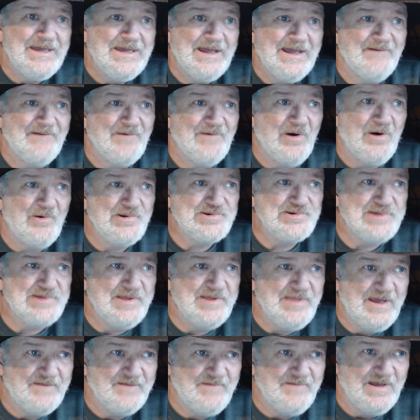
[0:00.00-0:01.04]
And I've always
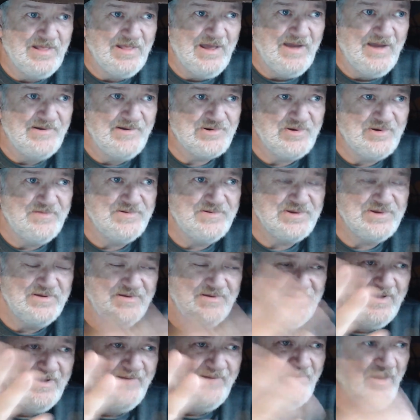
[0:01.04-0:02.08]
said that in my live streams.
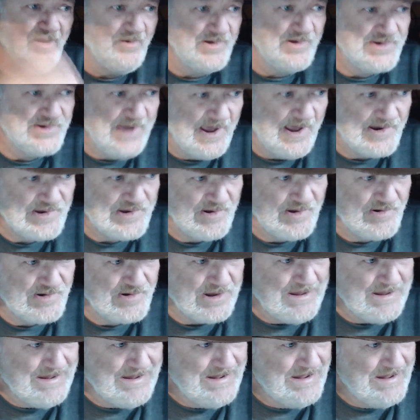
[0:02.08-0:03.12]
So I've always asked
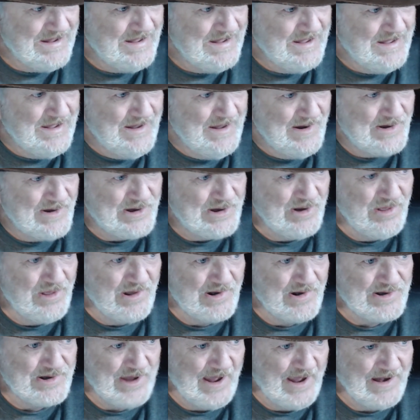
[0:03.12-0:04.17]
those two
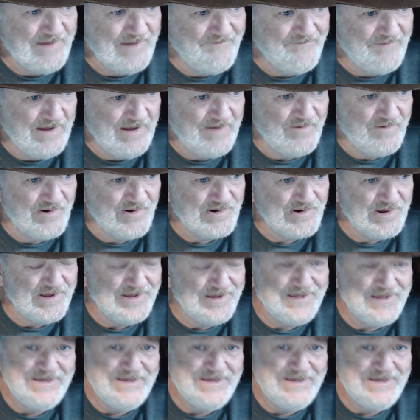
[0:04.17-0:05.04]
little tiny favors.